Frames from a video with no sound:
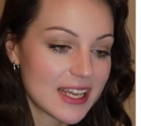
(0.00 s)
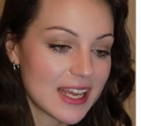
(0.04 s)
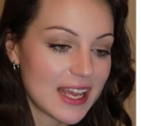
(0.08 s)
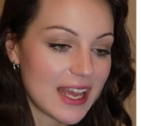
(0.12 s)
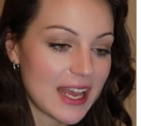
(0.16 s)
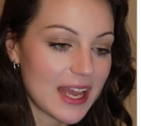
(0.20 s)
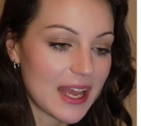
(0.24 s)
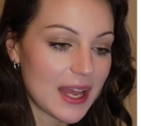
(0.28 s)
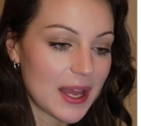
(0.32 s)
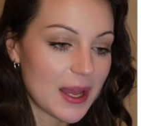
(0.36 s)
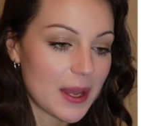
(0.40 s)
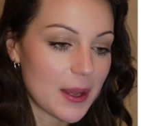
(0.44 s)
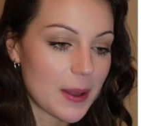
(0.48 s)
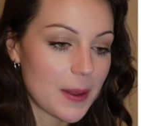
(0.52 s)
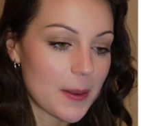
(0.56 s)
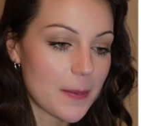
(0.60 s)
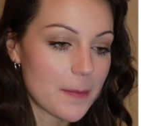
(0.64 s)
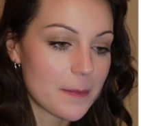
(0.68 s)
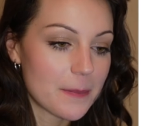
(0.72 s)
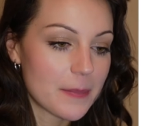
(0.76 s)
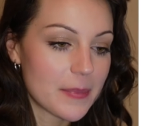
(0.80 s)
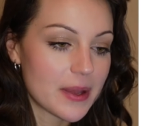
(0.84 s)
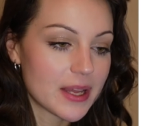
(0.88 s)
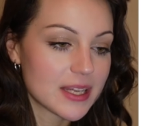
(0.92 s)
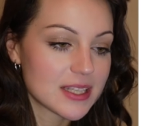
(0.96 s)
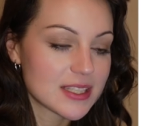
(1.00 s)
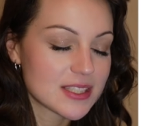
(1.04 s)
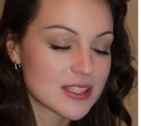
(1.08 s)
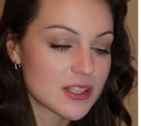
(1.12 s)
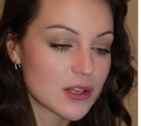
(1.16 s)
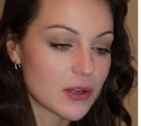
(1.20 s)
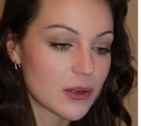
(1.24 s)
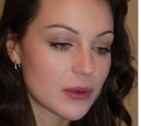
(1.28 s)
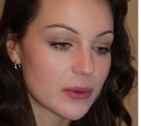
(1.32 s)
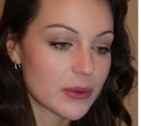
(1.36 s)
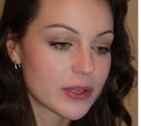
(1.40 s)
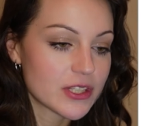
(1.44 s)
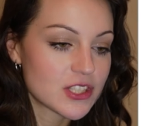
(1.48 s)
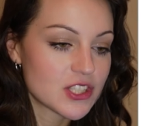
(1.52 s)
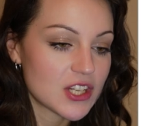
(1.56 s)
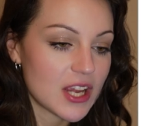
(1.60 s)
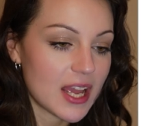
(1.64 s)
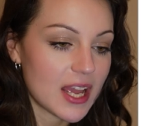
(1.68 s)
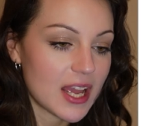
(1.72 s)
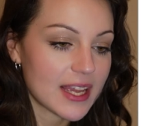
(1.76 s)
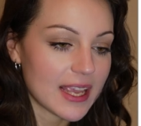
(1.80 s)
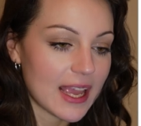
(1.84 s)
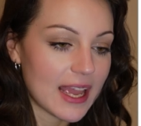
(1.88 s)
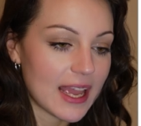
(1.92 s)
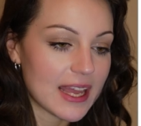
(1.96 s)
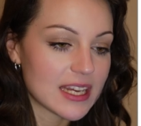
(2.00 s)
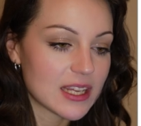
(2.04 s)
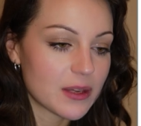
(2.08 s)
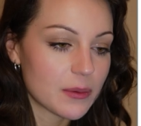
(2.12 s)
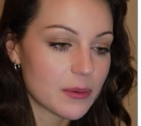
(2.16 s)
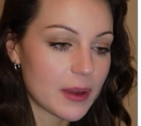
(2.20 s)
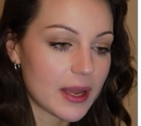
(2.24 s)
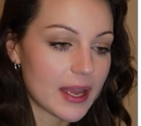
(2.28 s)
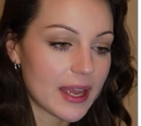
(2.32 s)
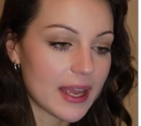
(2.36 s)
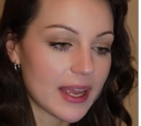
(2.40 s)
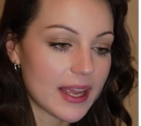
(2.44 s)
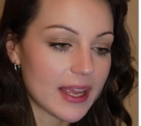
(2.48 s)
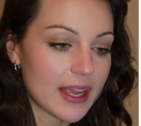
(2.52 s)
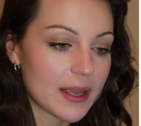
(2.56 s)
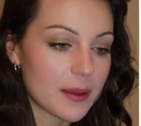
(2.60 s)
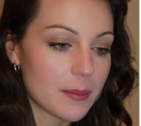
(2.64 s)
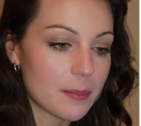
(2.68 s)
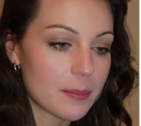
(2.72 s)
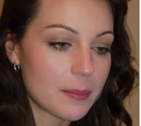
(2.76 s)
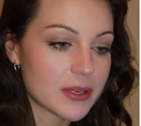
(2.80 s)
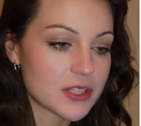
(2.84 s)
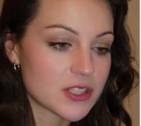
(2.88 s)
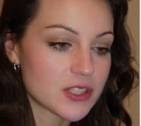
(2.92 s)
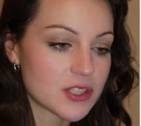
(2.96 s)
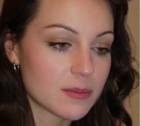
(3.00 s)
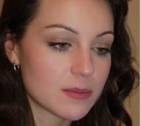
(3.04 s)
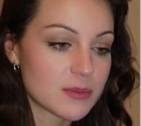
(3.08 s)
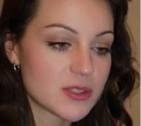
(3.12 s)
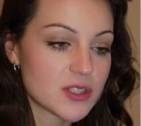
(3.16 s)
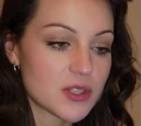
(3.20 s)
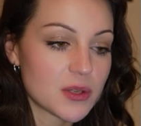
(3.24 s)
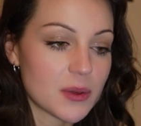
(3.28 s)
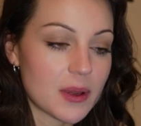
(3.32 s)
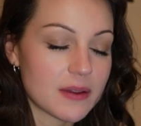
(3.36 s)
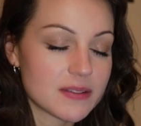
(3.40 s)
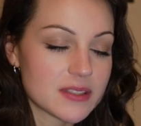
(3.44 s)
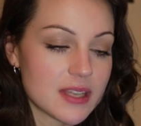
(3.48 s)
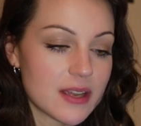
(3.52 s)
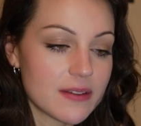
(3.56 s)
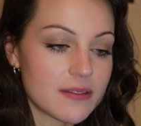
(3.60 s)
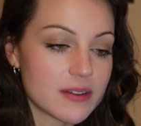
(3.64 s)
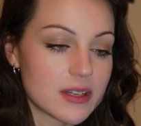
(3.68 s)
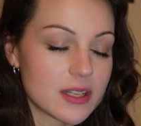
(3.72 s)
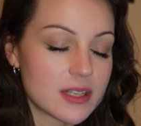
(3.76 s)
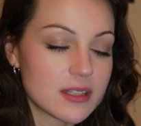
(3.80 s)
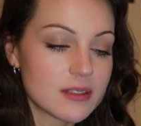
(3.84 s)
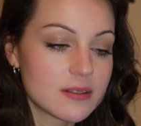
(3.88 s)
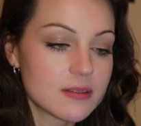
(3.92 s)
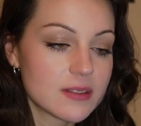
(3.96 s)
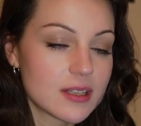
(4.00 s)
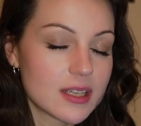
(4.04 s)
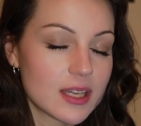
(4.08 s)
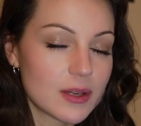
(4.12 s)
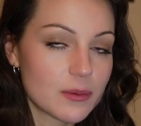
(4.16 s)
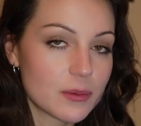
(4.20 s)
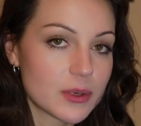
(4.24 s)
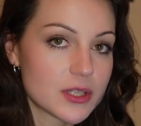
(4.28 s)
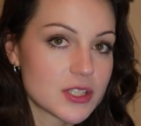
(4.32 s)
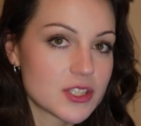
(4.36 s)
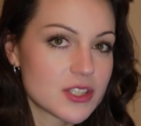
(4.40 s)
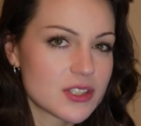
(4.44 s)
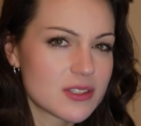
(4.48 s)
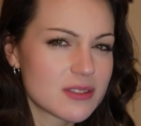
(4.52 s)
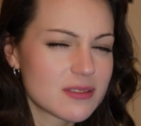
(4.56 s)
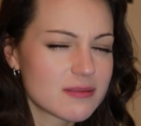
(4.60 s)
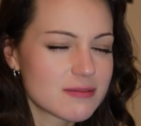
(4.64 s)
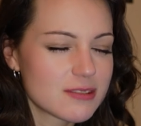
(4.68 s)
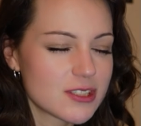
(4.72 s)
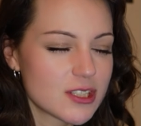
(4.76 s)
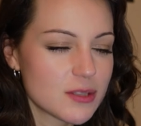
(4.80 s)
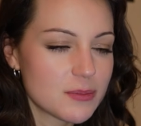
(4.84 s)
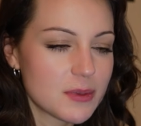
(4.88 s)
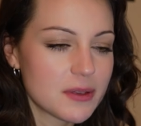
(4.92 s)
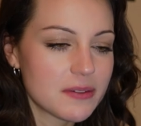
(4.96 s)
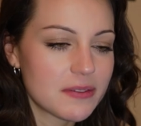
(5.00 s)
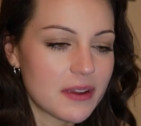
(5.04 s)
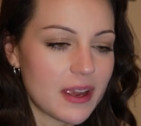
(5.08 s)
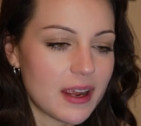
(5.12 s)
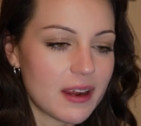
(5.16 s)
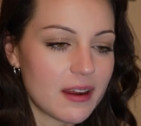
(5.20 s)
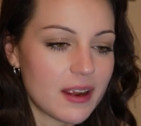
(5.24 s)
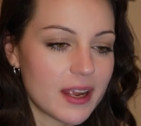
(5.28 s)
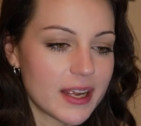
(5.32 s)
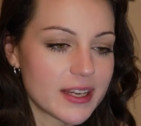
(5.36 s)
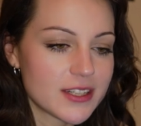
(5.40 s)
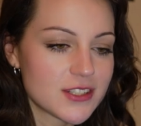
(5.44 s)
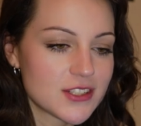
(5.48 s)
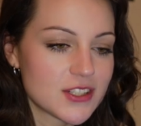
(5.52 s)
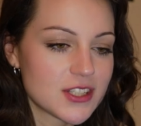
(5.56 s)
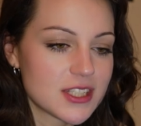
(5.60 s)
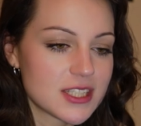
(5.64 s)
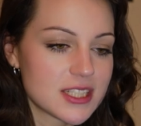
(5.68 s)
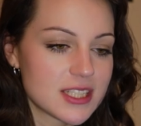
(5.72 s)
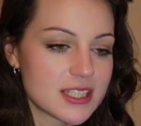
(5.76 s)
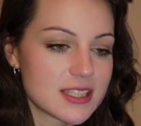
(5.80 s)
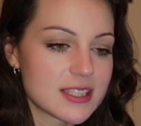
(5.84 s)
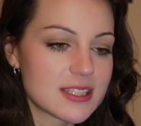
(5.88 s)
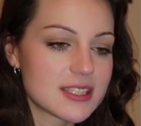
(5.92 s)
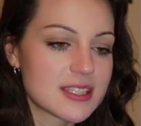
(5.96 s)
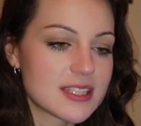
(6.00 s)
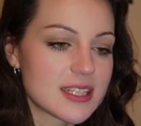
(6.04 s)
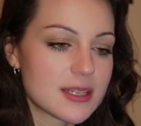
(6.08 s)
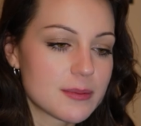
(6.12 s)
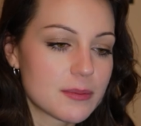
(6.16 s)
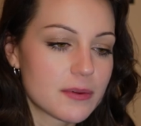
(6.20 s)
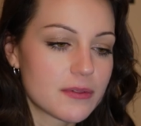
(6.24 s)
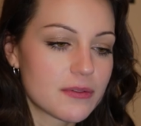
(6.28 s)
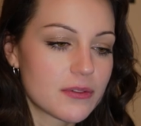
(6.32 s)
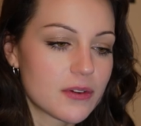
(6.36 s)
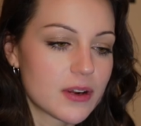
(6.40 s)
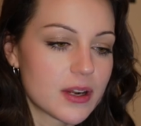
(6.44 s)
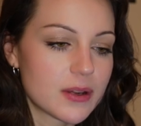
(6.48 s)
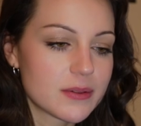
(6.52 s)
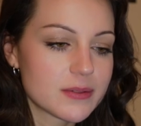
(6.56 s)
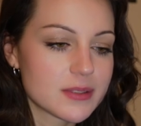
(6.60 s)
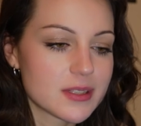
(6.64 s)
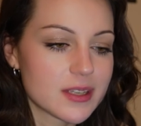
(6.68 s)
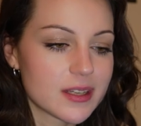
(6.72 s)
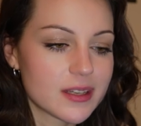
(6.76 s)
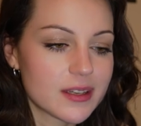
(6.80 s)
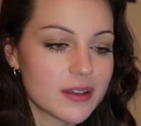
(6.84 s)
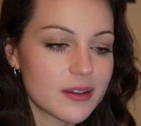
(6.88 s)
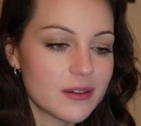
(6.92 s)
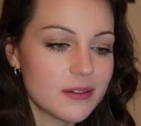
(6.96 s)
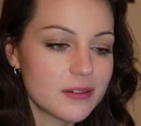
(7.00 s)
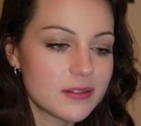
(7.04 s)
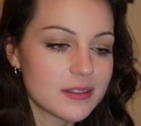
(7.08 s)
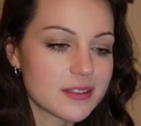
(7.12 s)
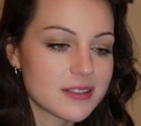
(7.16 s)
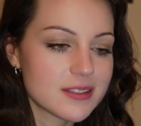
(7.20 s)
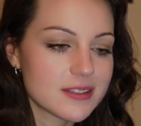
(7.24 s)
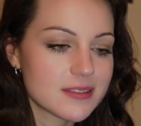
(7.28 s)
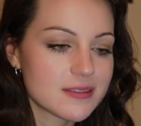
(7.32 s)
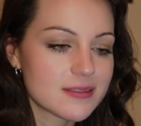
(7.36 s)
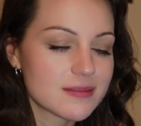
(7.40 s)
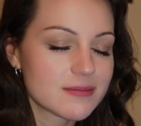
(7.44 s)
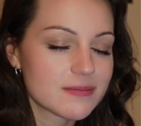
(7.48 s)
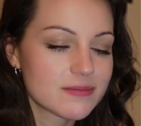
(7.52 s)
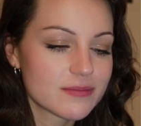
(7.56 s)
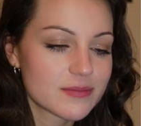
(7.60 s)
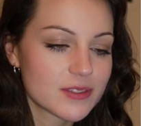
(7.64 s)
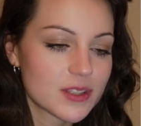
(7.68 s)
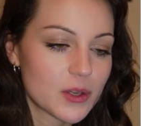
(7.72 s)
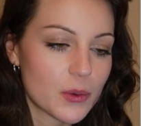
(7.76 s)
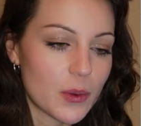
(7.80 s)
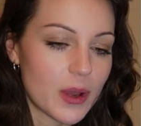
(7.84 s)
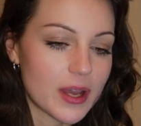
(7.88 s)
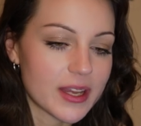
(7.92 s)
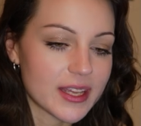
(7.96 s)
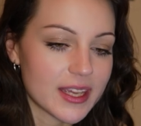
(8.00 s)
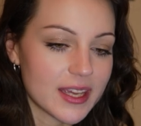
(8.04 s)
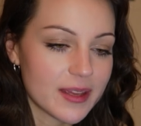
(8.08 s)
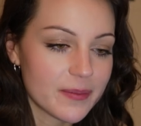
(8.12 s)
So check anyway, bishop to f7, which, to be fair, I actually didn't see before. I was like, oh, that's quirky.